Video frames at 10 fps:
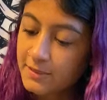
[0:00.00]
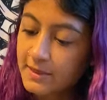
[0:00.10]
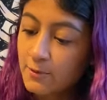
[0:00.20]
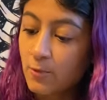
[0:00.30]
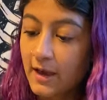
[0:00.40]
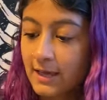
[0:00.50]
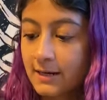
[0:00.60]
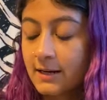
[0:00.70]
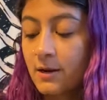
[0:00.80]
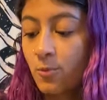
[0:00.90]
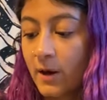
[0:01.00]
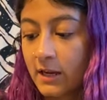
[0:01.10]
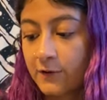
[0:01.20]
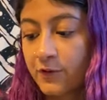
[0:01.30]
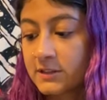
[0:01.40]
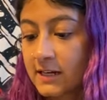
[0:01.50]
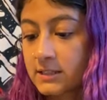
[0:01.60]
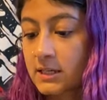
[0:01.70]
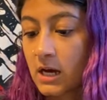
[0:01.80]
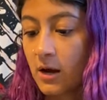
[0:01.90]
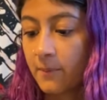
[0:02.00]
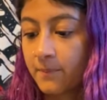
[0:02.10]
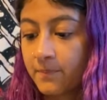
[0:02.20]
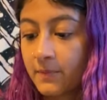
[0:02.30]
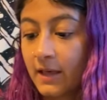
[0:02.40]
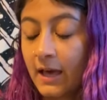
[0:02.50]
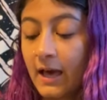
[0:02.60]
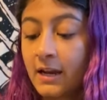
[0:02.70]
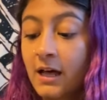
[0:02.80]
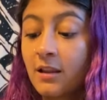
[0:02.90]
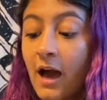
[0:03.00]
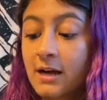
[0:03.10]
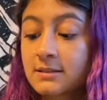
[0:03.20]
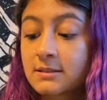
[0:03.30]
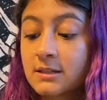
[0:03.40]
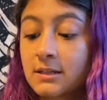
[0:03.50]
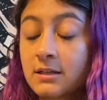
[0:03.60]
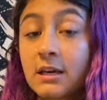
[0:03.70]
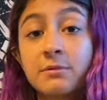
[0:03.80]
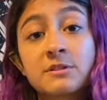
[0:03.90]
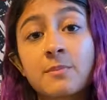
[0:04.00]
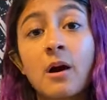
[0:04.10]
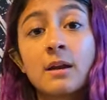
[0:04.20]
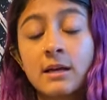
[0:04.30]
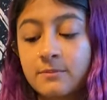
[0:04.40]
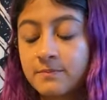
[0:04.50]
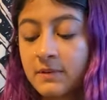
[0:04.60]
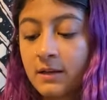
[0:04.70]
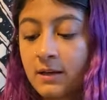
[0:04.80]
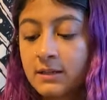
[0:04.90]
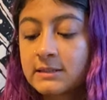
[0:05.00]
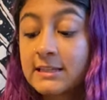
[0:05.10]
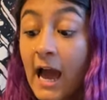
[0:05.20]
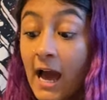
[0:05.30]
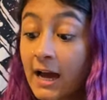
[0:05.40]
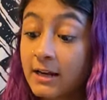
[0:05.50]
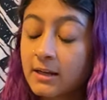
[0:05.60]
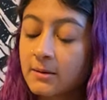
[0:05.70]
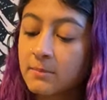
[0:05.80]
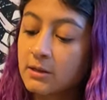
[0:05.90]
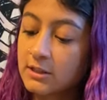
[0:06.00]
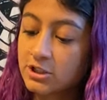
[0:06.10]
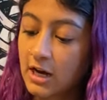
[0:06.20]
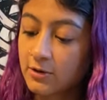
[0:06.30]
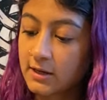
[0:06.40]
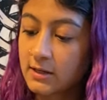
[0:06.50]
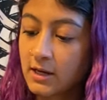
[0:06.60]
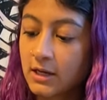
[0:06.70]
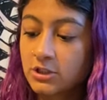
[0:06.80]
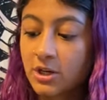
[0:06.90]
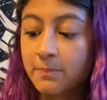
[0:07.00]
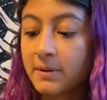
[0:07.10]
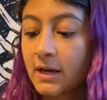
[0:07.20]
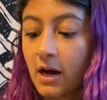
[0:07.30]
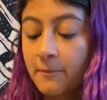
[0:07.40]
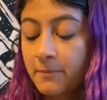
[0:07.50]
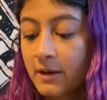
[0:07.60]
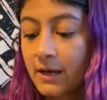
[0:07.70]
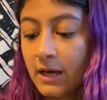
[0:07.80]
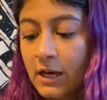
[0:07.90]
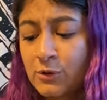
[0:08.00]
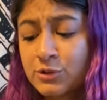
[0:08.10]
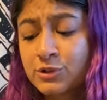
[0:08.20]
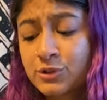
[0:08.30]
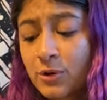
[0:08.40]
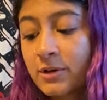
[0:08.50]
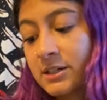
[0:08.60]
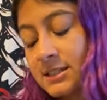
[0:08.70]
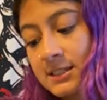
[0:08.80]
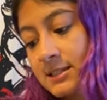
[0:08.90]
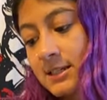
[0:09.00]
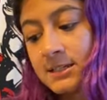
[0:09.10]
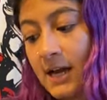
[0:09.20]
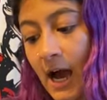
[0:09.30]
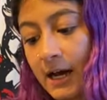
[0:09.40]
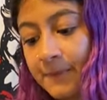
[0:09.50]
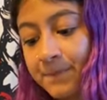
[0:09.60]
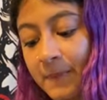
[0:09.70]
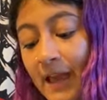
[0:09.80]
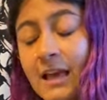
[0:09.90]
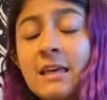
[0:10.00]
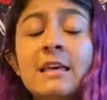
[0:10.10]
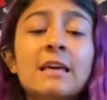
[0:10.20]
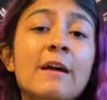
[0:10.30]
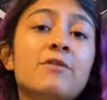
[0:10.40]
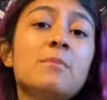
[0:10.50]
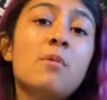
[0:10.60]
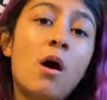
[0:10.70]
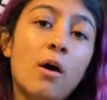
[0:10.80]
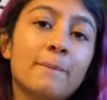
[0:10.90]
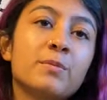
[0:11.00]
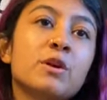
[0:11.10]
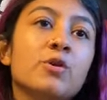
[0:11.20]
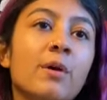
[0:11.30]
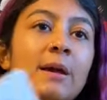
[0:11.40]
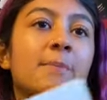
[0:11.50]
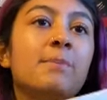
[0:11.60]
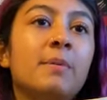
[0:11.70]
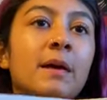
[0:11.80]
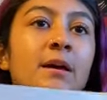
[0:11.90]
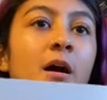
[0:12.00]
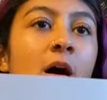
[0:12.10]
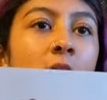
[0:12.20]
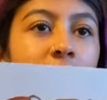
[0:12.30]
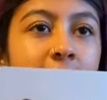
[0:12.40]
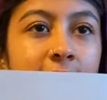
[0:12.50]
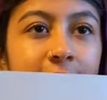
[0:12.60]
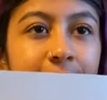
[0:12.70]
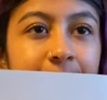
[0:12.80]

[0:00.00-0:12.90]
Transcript: They waited and waited for Dad to come, and at last he was brought in. "Dad," Millie shouted, jumping up. It was so good to see Dad, and he gave them all great big hugs.